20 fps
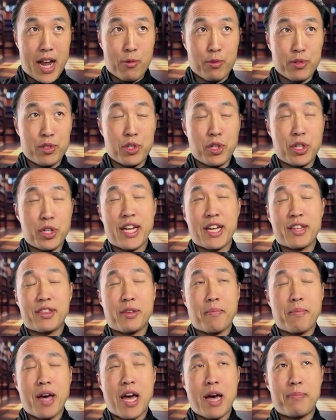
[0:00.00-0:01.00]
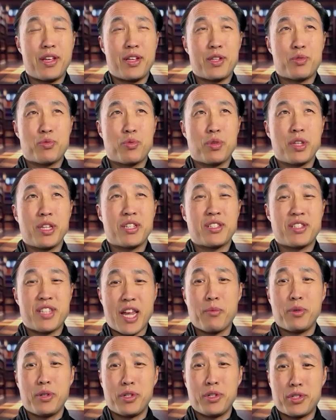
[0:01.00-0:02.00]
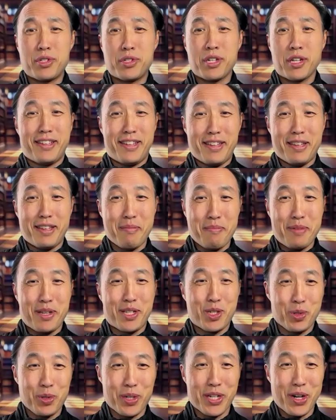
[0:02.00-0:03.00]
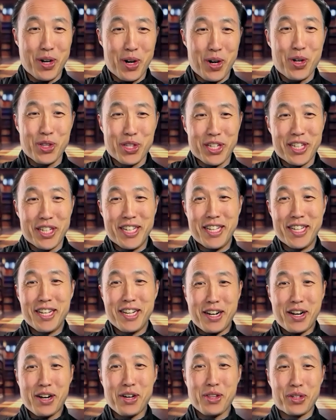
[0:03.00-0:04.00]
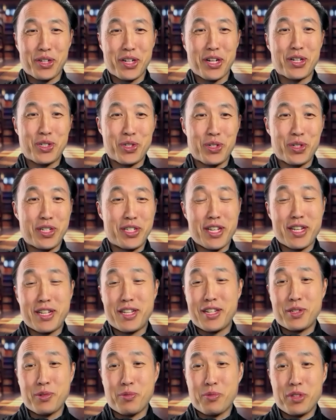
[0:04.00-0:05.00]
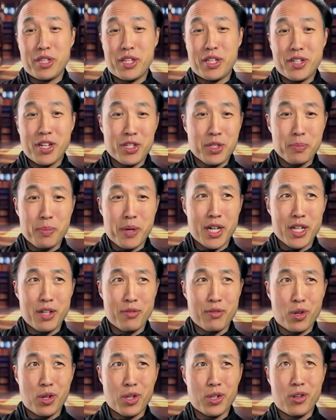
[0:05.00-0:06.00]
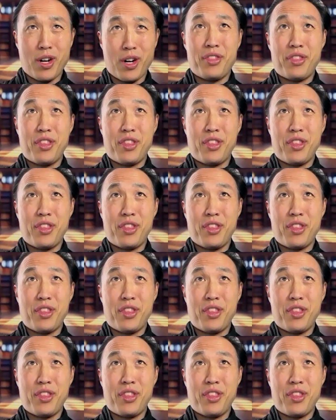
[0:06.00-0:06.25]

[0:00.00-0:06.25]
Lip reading: I was looking at the map, it's really sandwiched between all the other countries and doesn't really even touch a body of water, I